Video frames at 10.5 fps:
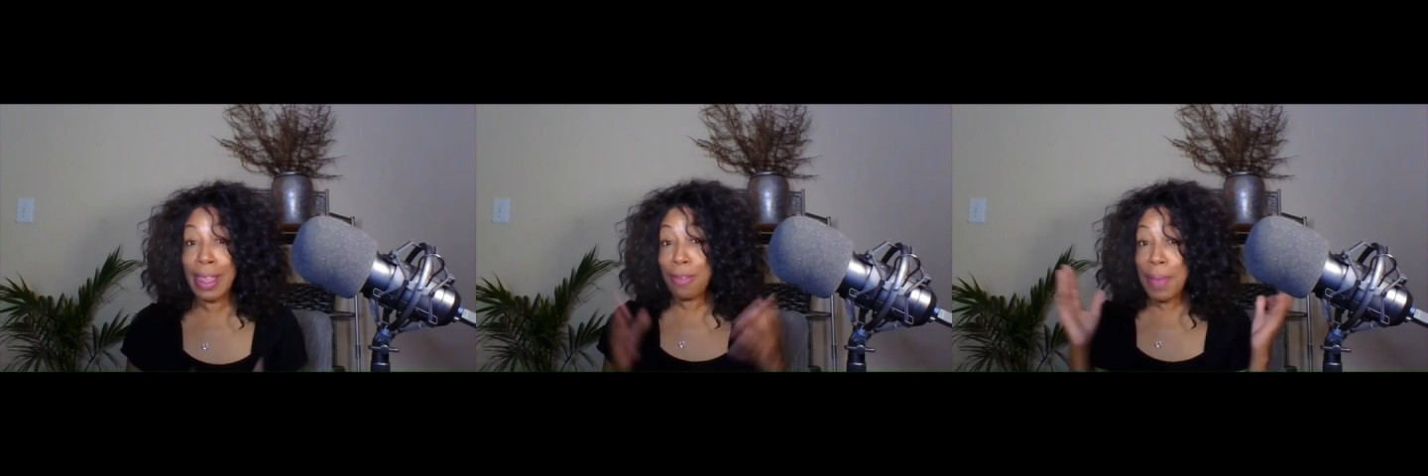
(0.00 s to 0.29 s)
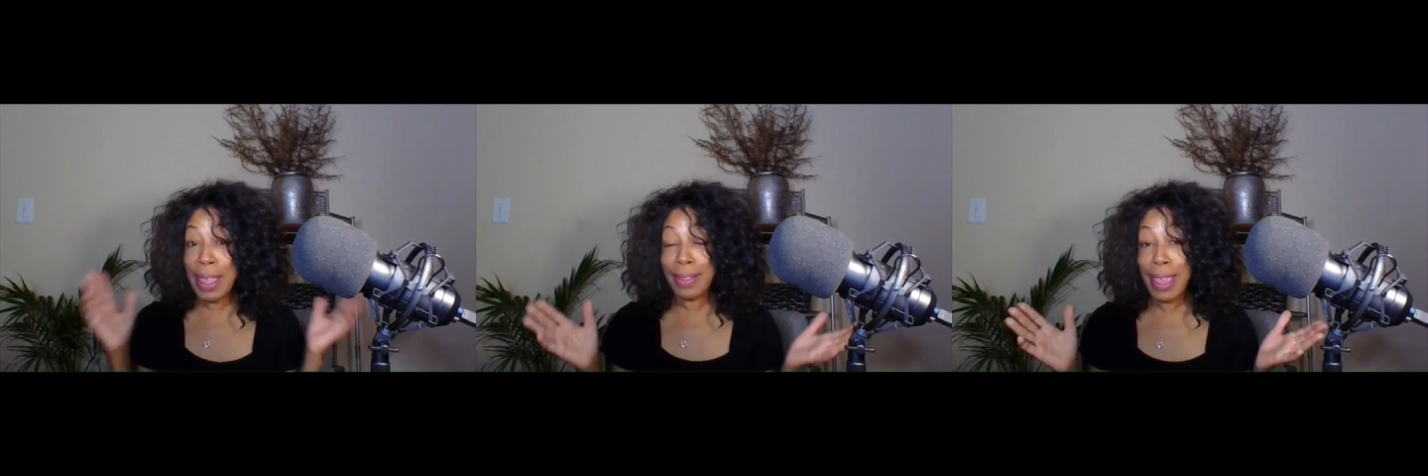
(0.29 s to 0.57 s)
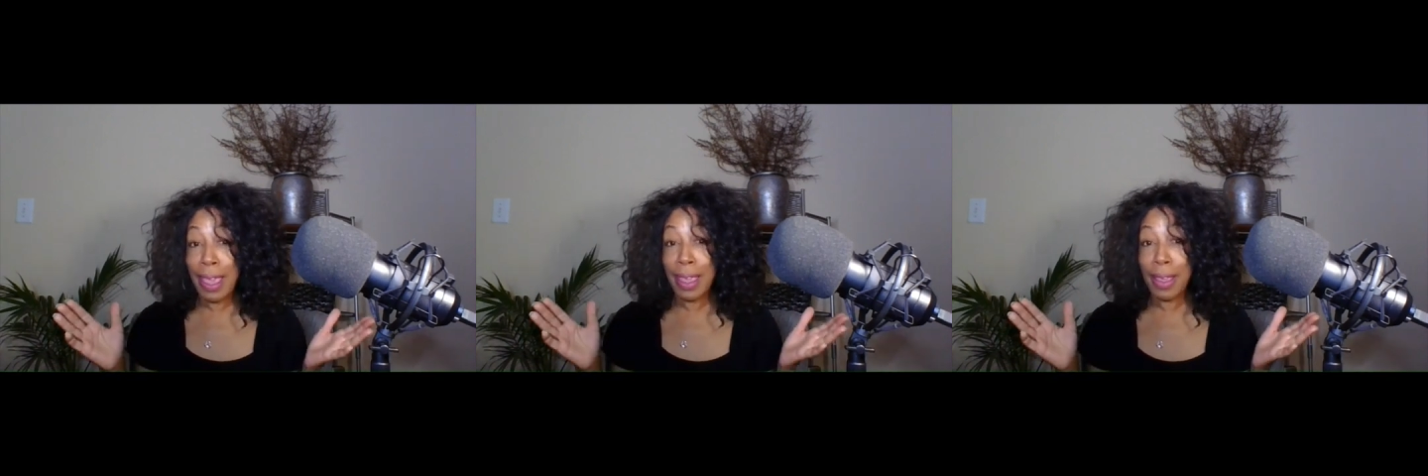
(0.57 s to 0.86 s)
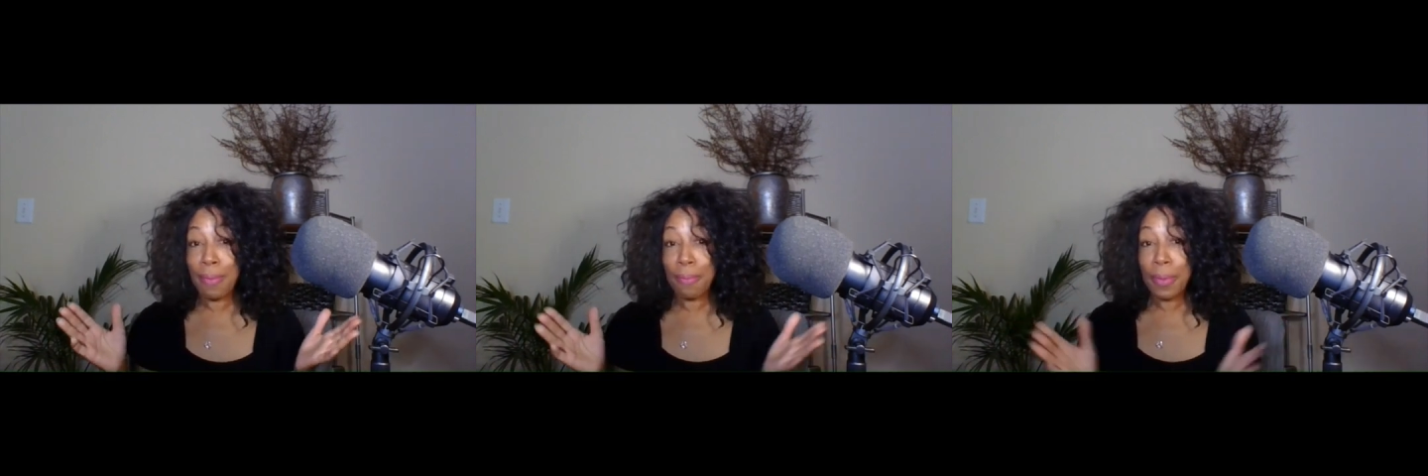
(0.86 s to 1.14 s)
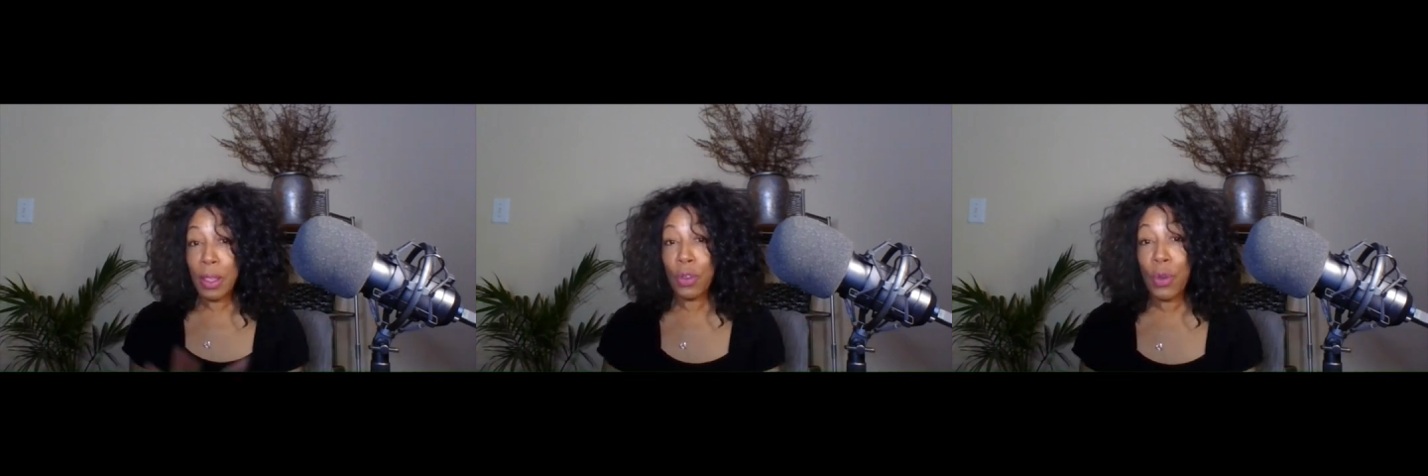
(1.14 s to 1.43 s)
That's my take,
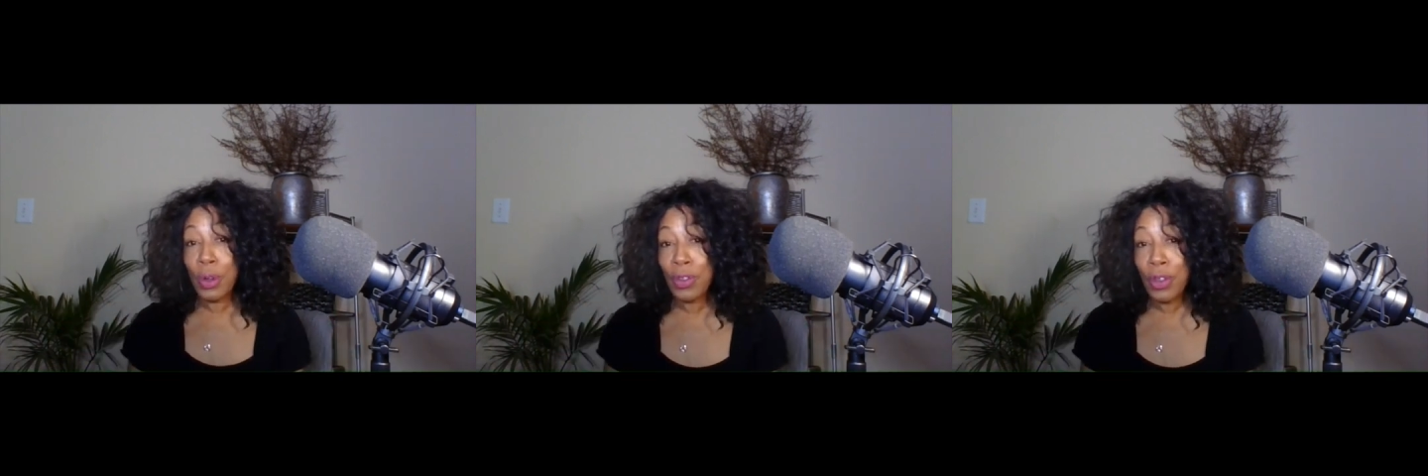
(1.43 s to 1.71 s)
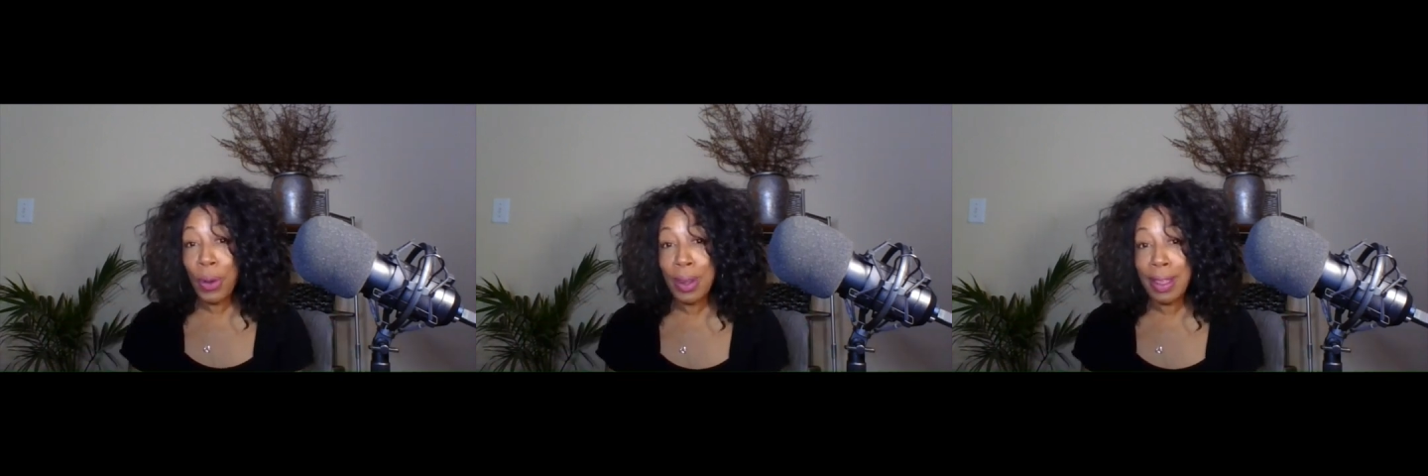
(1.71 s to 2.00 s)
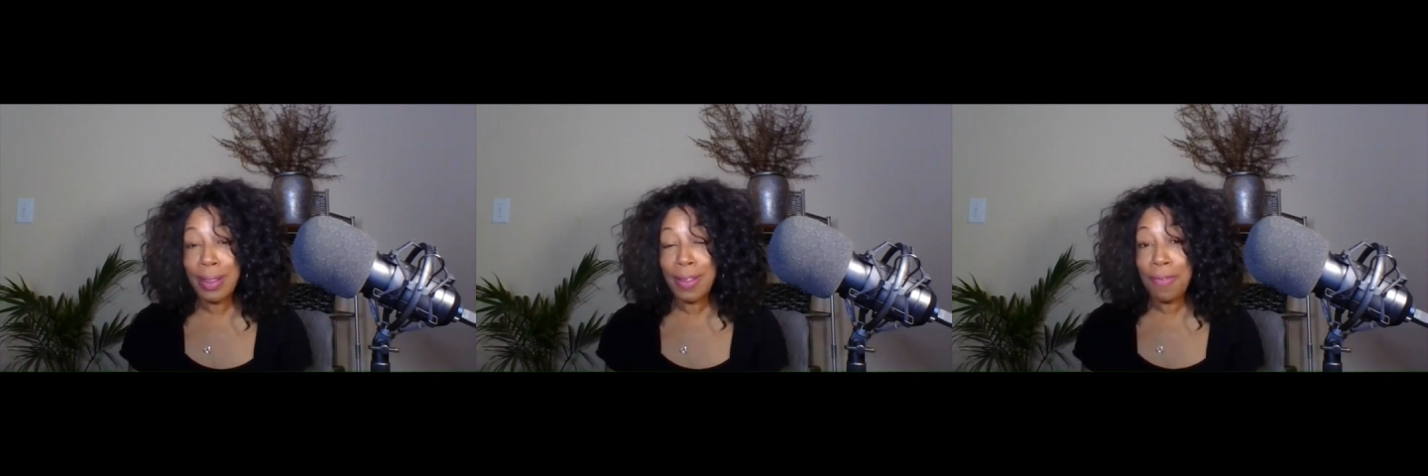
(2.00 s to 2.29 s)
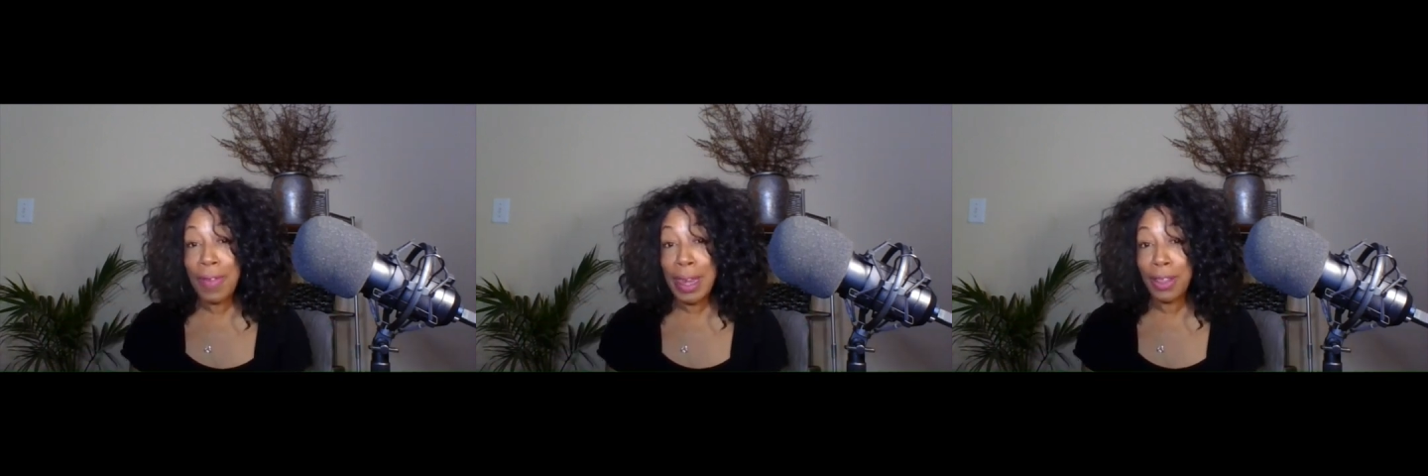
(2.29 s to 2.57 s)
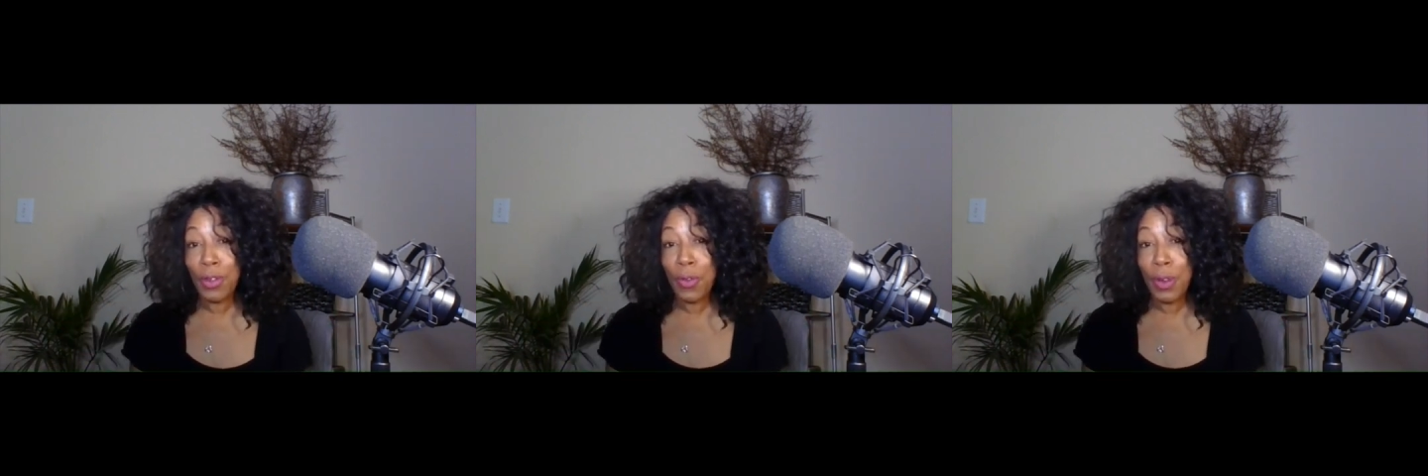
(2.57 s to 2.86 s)
your journey to
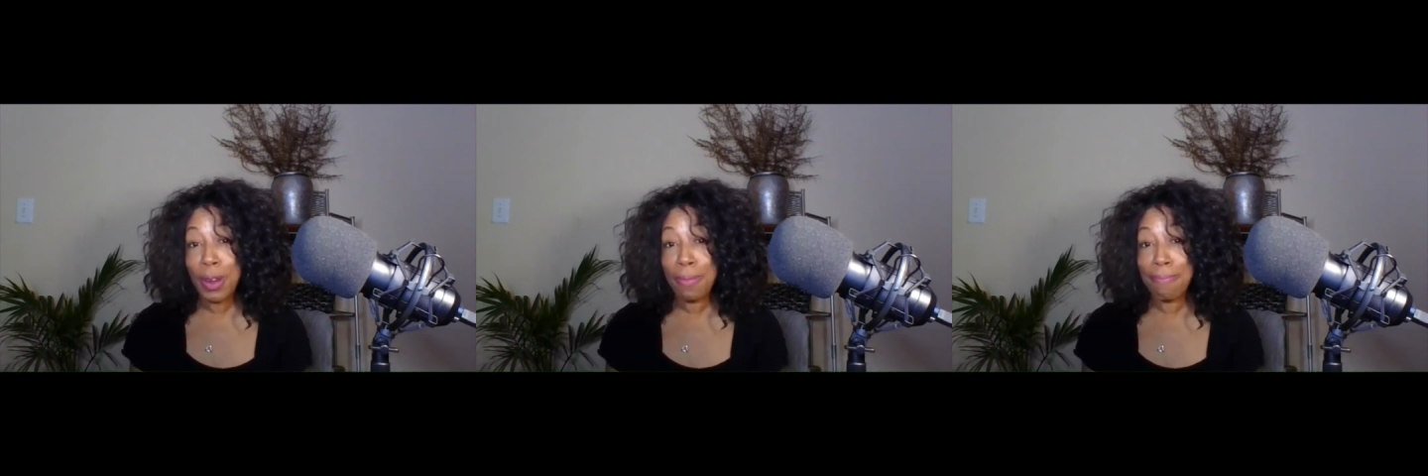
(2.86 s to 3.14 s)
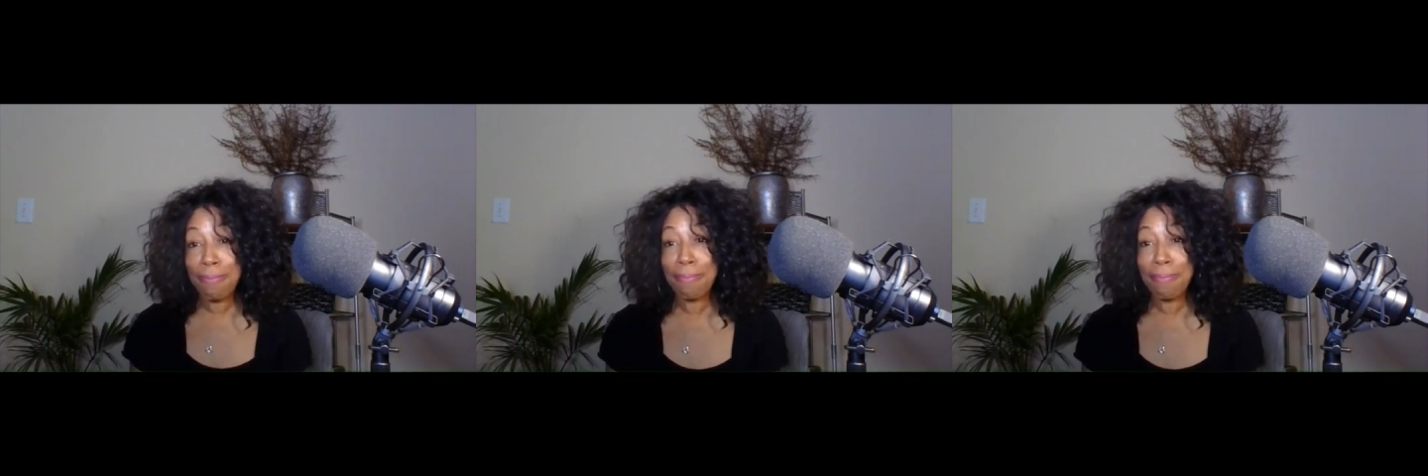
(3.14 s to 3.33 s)
financial freedom.